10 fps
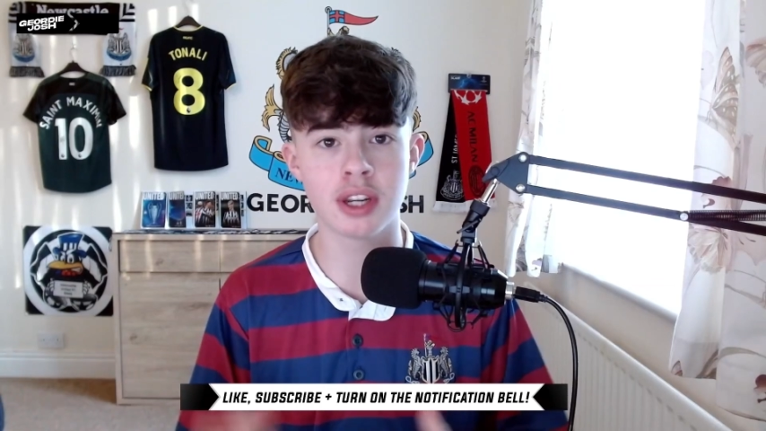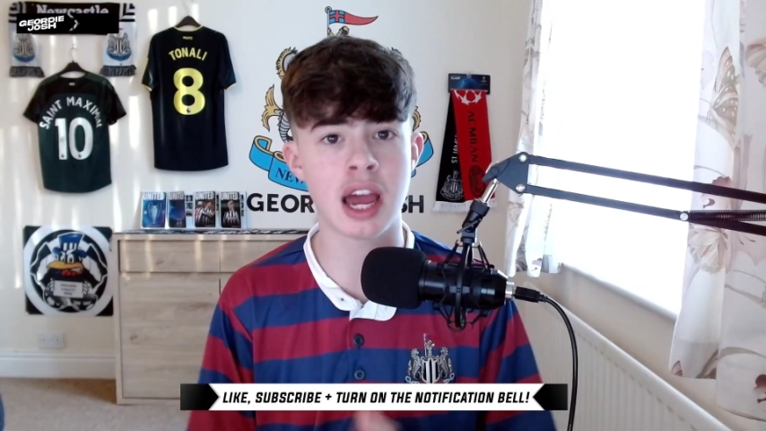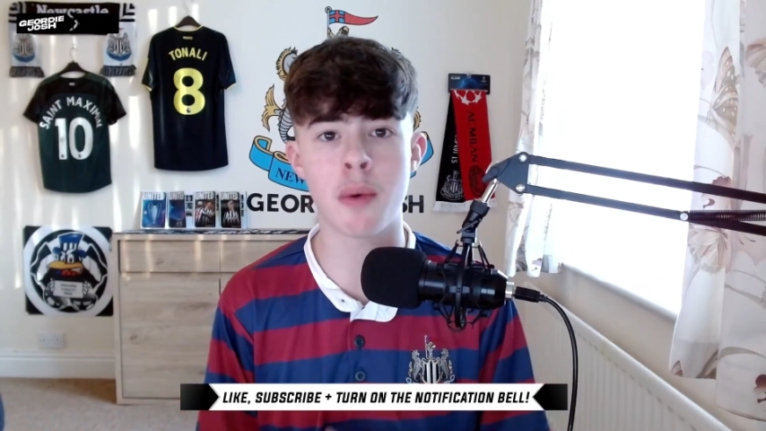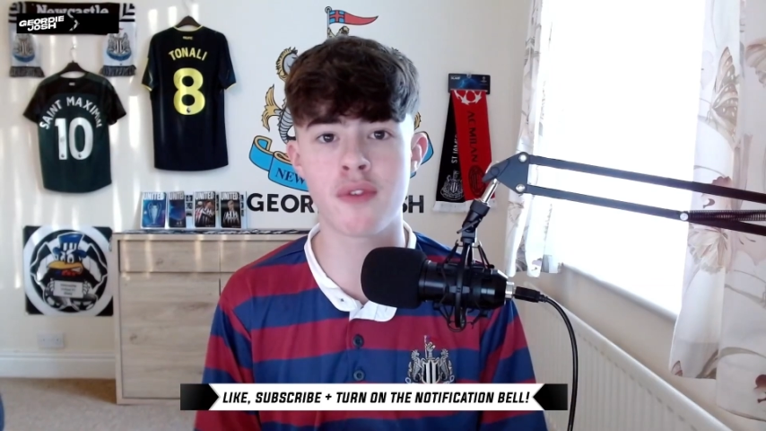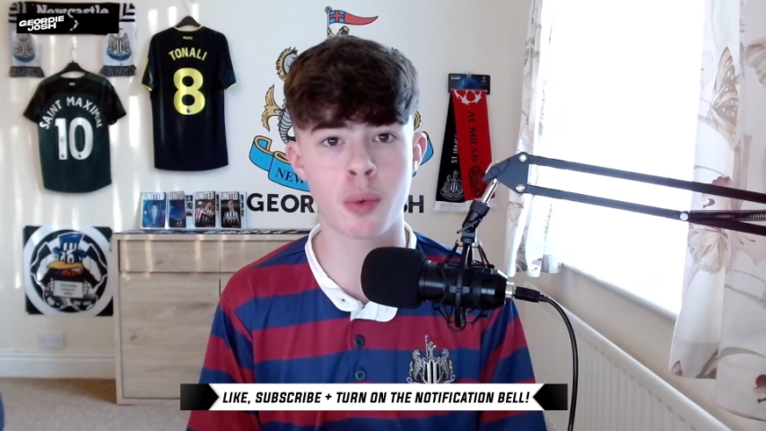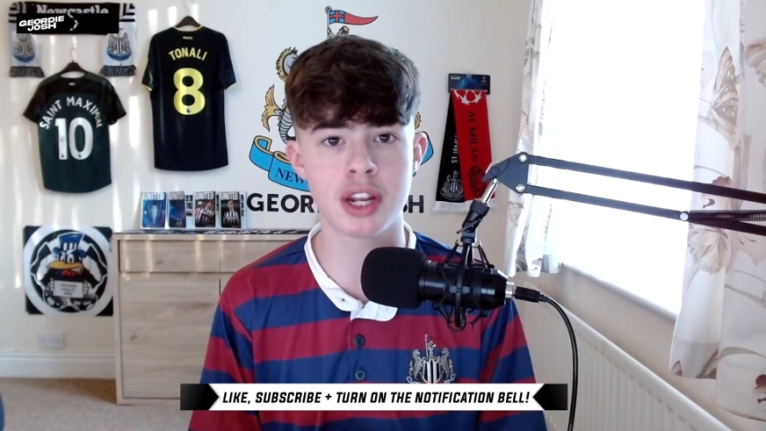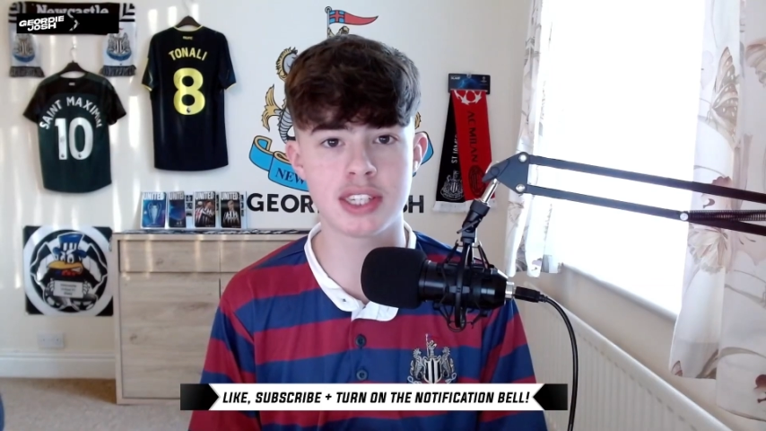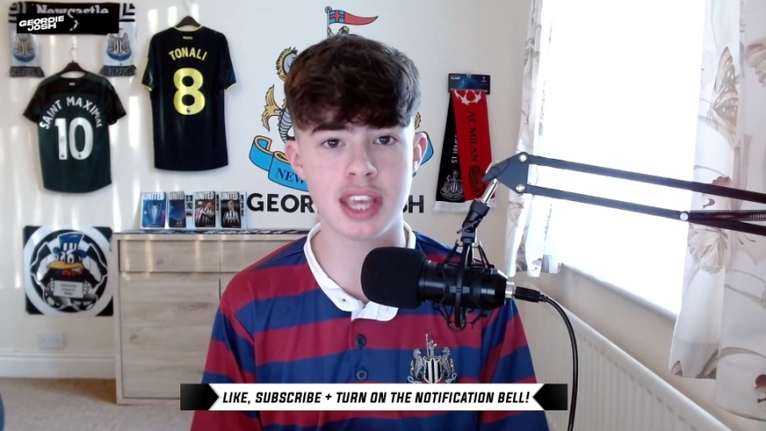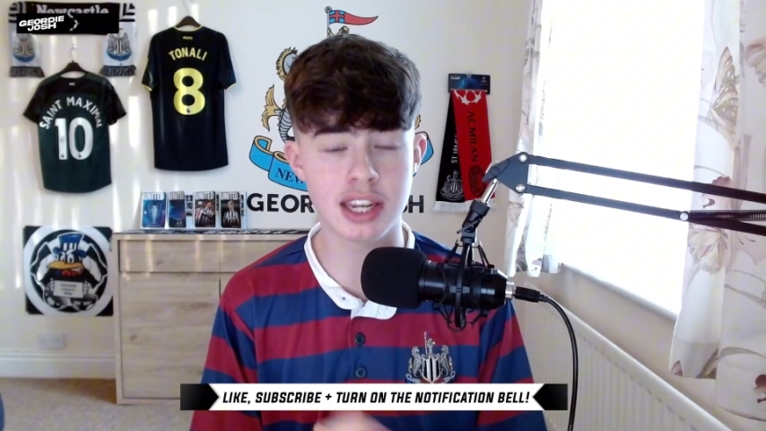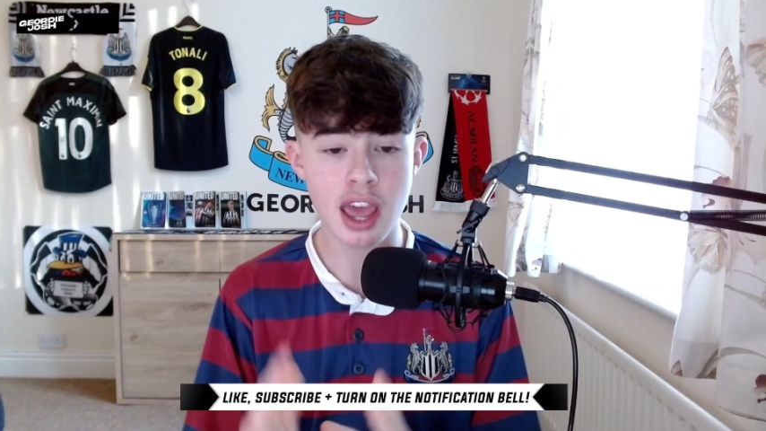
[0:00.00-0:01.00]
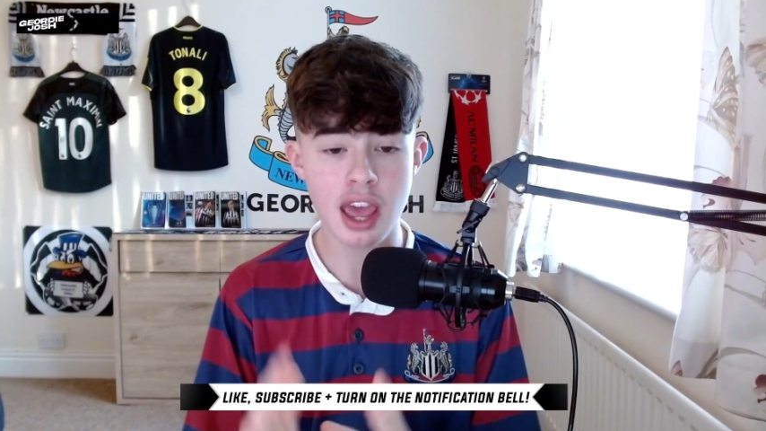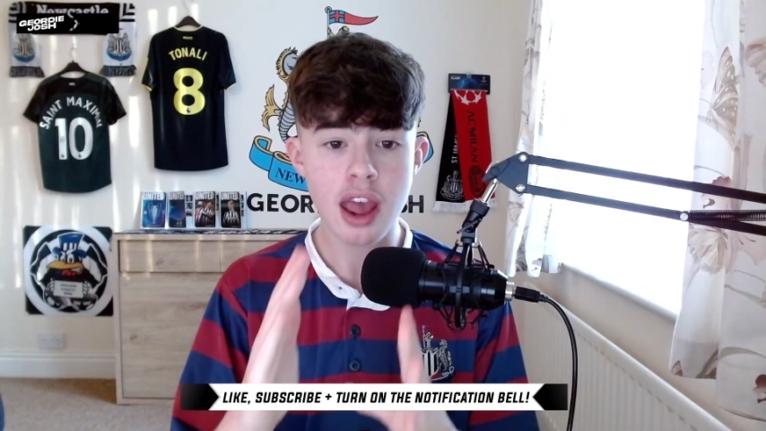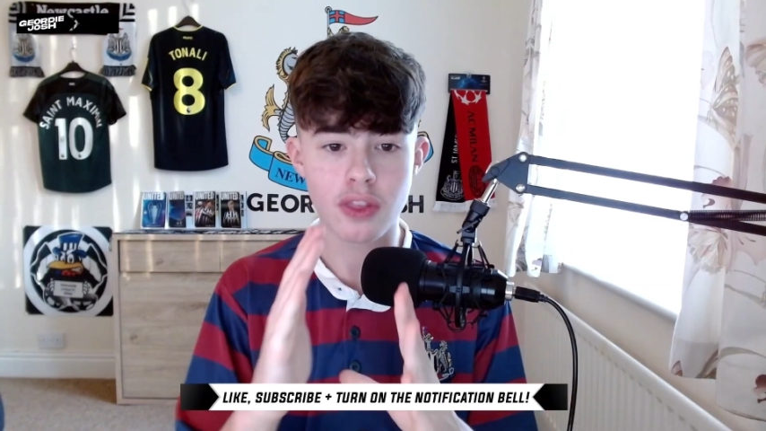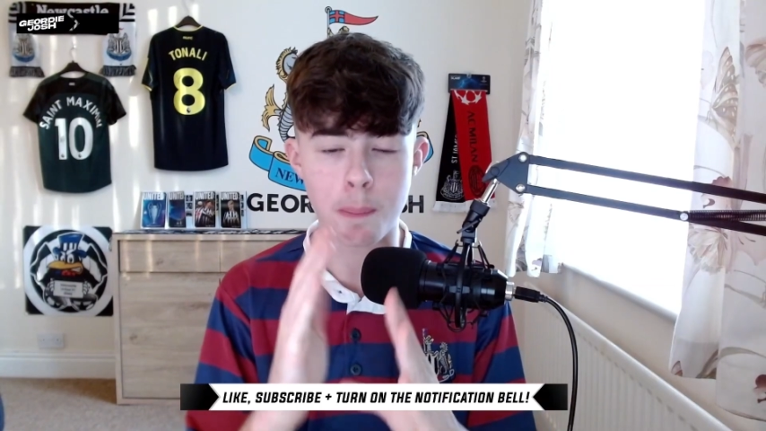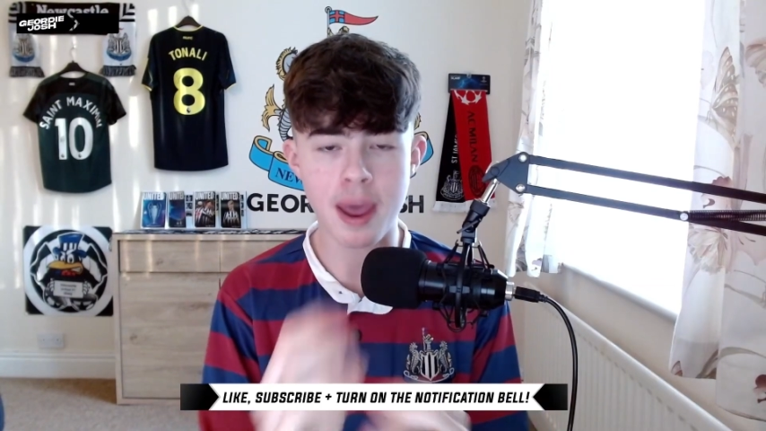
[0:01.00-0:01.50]
however you want to say it,
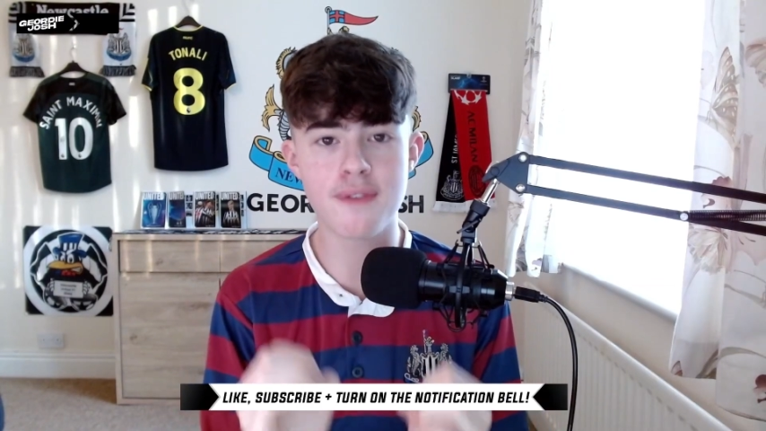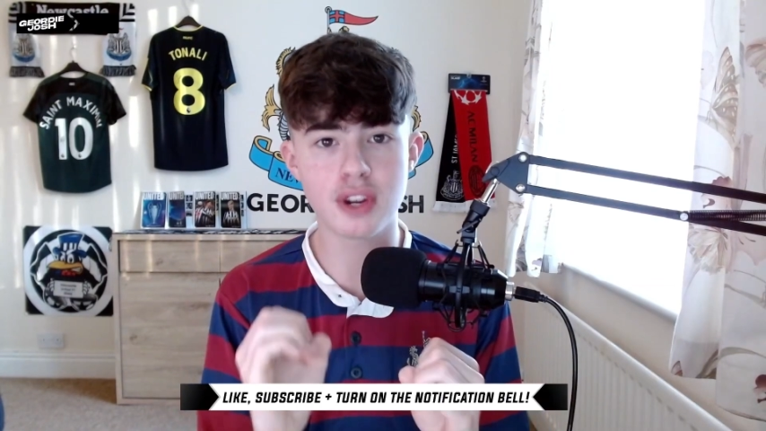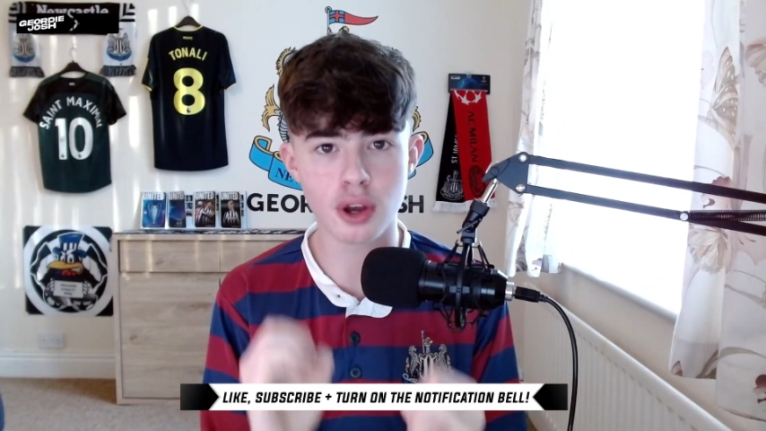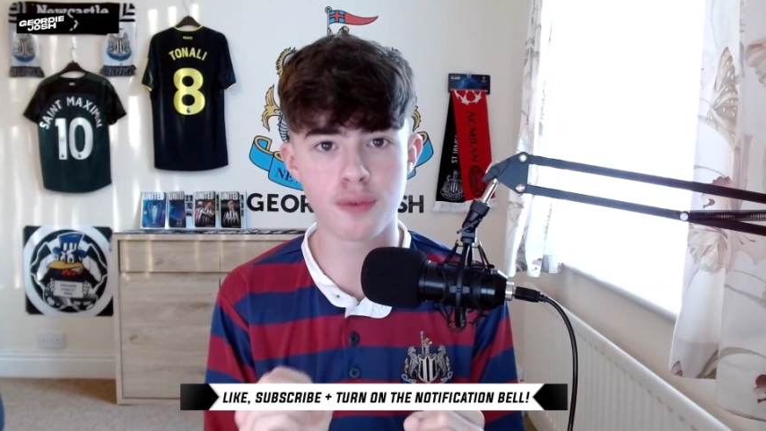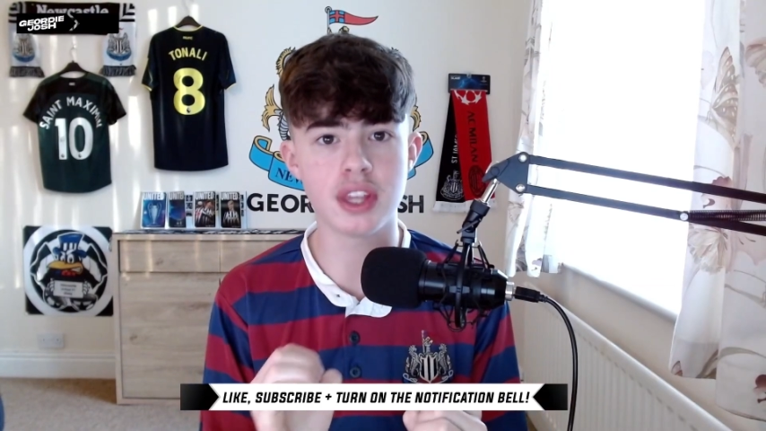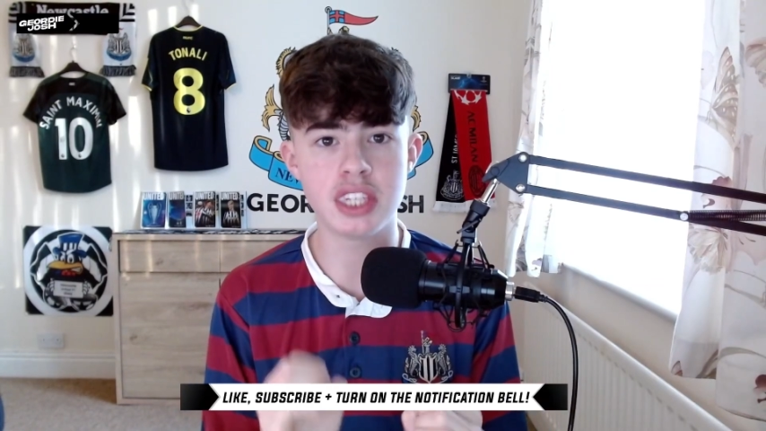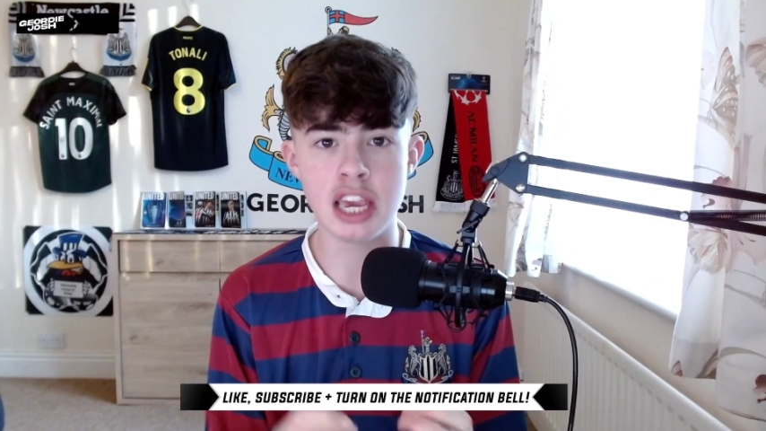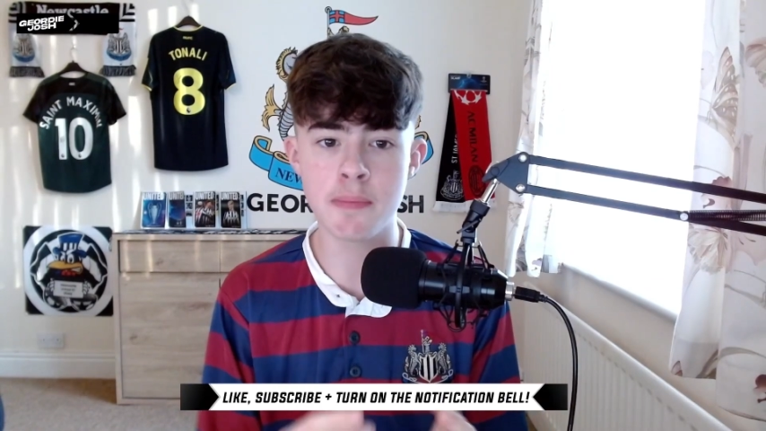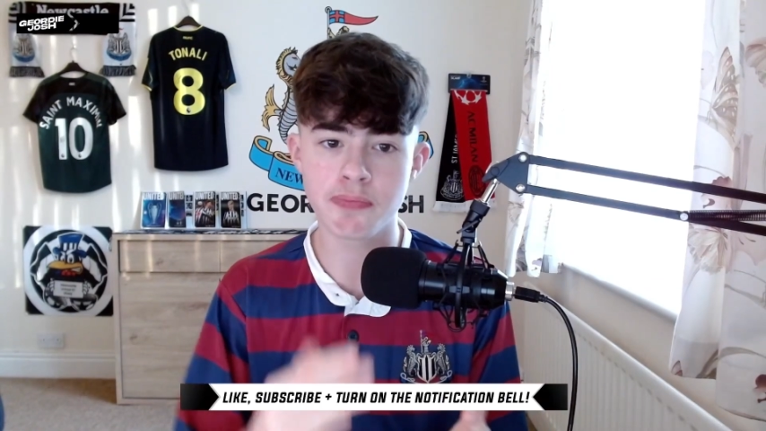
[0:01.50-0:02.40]
the pivot of the team.